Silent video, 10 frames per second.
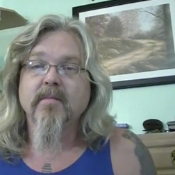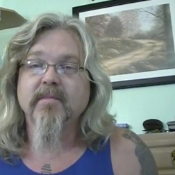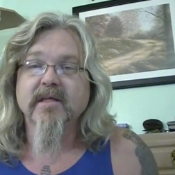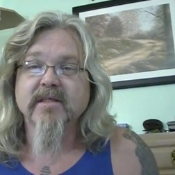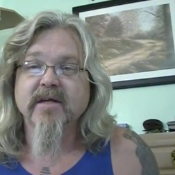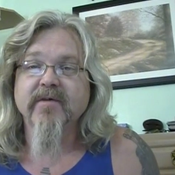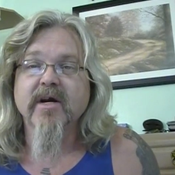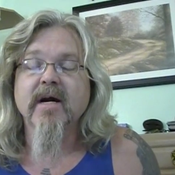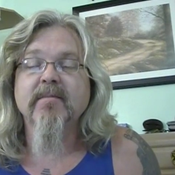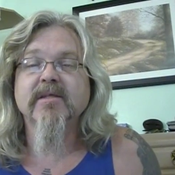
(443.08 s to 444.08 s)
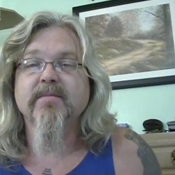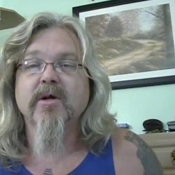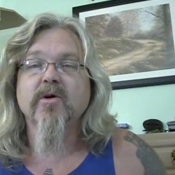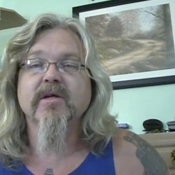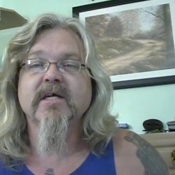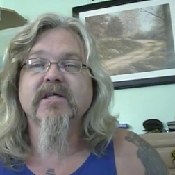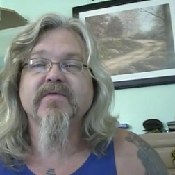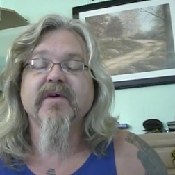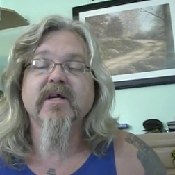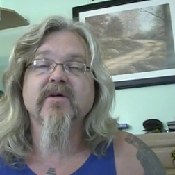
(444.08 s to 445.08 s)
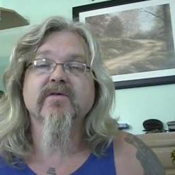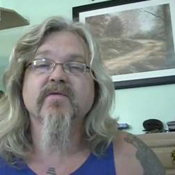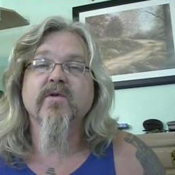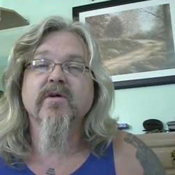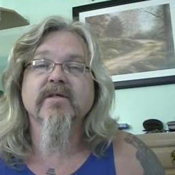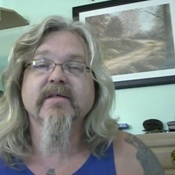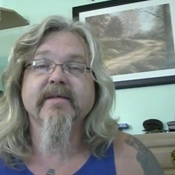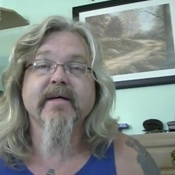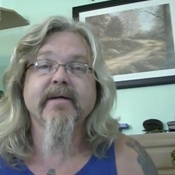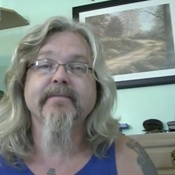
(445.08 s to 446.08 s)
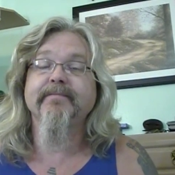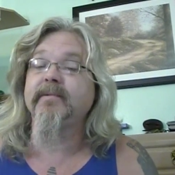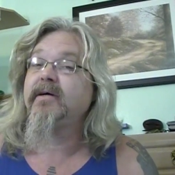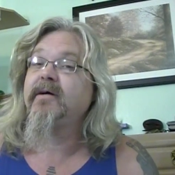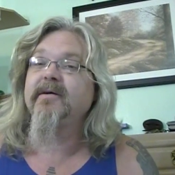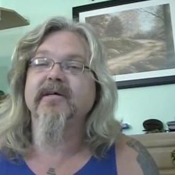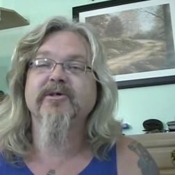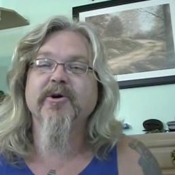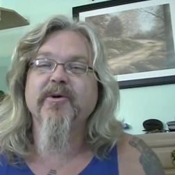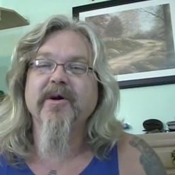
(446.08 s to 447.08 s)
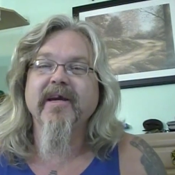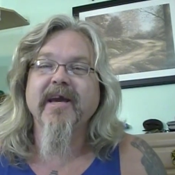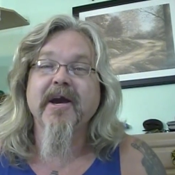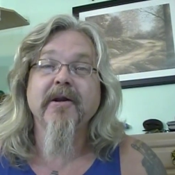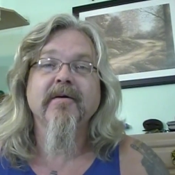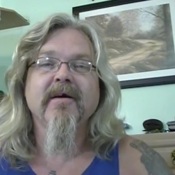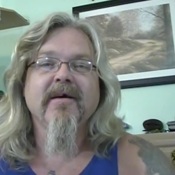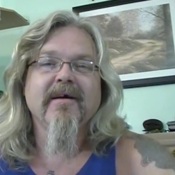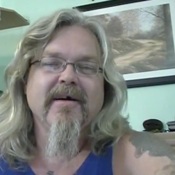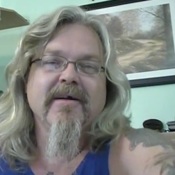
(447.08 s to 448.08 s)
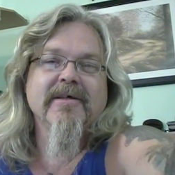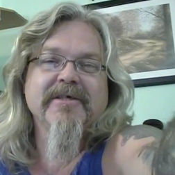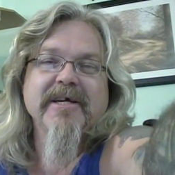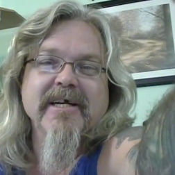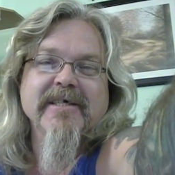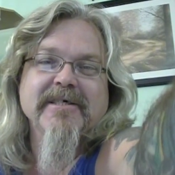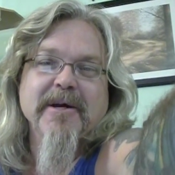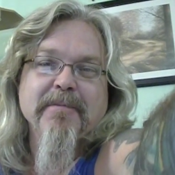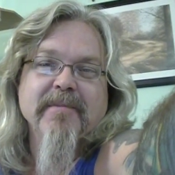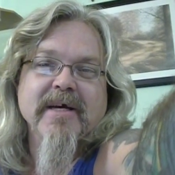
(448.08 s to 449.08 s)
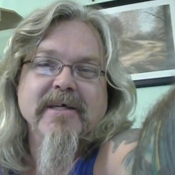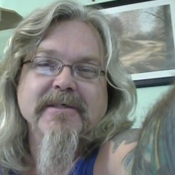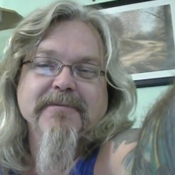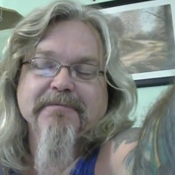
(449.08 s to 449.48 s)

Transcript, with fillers: please leave your comments below or attach your videos, of course. Um, enjoy what you can, and I'll see you next time. Thanks.